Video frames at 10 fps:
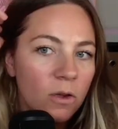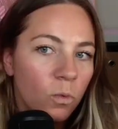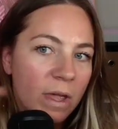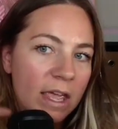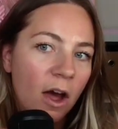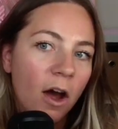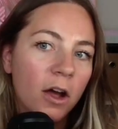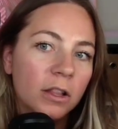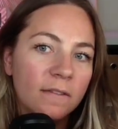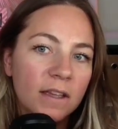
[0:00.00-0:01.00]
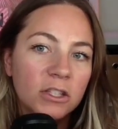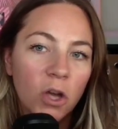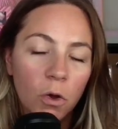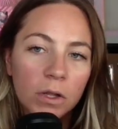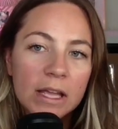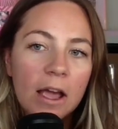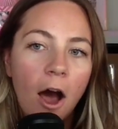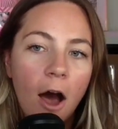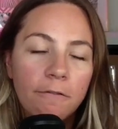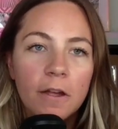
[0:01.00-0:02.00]
we are living totally
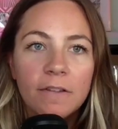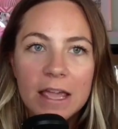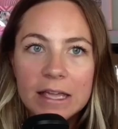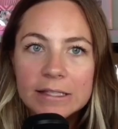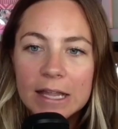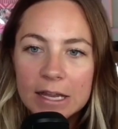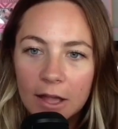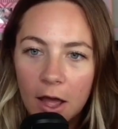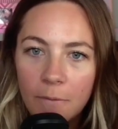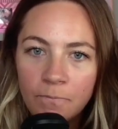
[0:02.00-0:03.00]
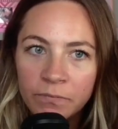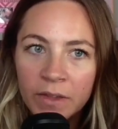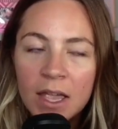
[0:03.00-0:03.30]
off of his income.